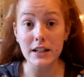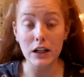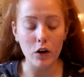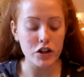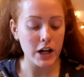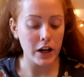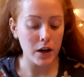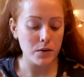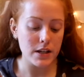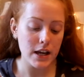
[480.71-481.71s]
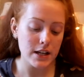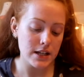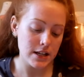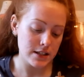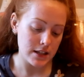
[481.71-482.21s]
single eyeshadows.
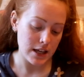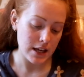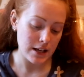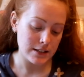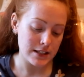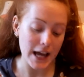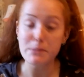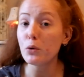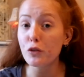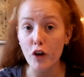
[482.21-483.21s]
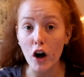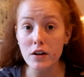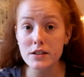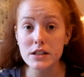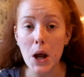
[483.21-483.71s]
It is the Sable
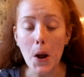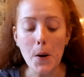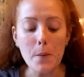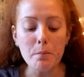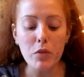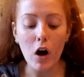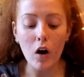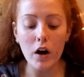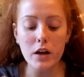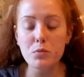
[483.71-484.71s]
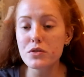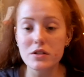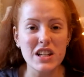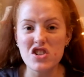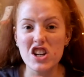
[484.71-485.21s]
Frost. I
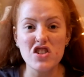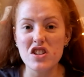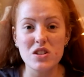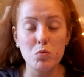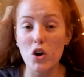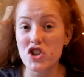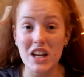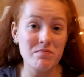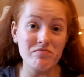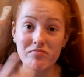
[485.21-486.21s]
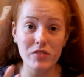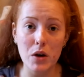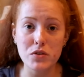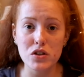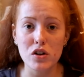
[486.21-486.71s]
was literally just swatching
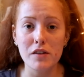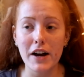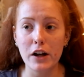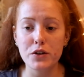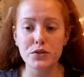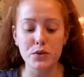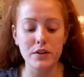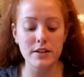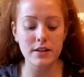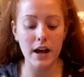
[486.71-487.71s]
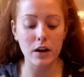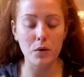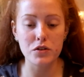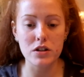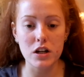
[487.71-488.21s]
loads of stuff and I saw this and
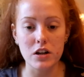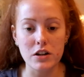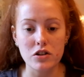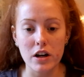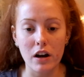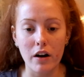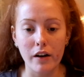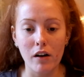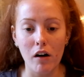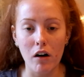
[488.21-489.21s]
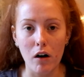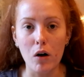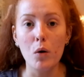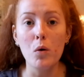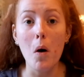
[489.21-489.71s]
I was just literally like,
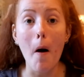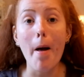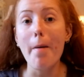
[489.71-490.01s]
oh